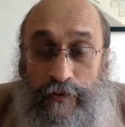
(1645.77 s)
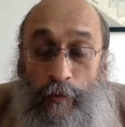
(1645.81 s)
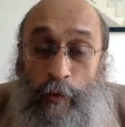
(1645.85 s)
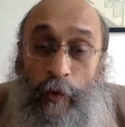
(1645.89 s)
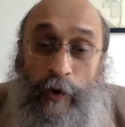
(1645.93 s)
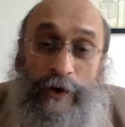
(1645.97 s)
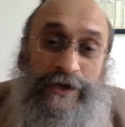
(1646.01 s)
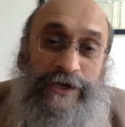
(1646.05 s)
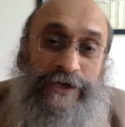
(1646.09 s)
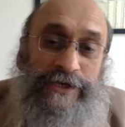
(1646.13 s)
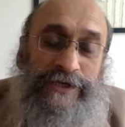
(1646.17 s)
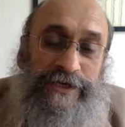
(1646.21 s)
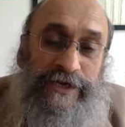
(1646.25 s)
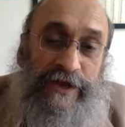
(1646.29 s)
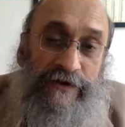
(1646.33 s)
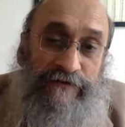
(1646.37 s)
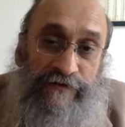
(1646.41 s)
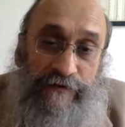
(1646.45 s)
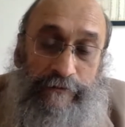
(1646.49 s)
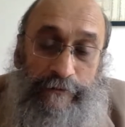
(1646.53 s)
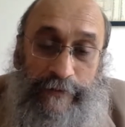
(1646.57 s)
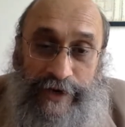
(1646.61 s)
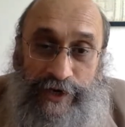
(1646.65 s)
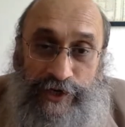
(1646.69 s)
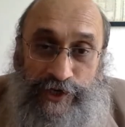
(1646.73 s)
what is
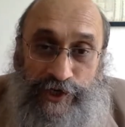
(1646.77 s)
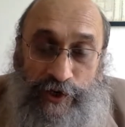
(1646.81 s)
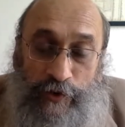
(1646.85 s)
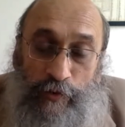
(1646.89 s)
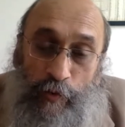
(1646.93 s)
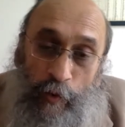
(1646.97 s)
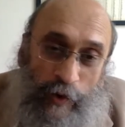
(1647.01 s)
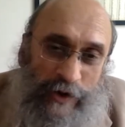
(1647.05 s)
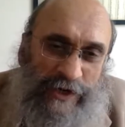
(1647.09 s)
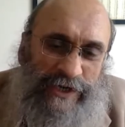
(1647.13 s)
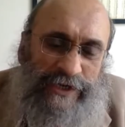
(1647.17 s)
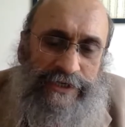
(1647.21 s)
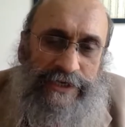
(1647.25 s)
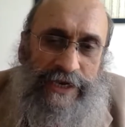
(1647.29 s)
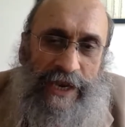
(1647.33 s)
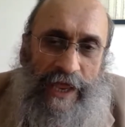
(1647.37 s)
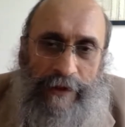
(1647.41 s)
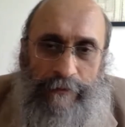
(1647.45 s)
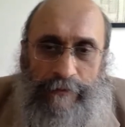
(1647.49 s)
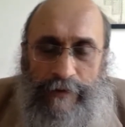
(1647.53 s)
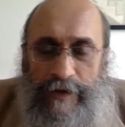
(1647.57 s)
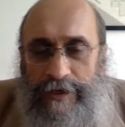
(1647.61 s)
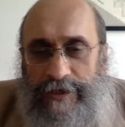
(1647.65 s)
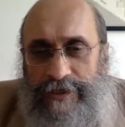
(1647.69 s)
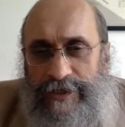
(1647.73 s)
defamation, what is
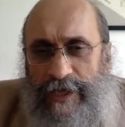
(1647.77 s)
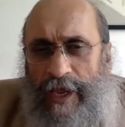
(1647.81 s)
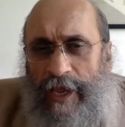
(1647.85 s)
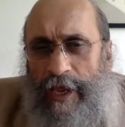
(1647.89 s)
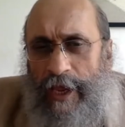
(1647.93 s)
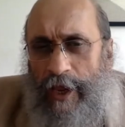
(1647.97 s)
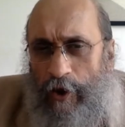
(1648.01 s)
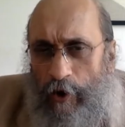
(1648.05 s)
libelous.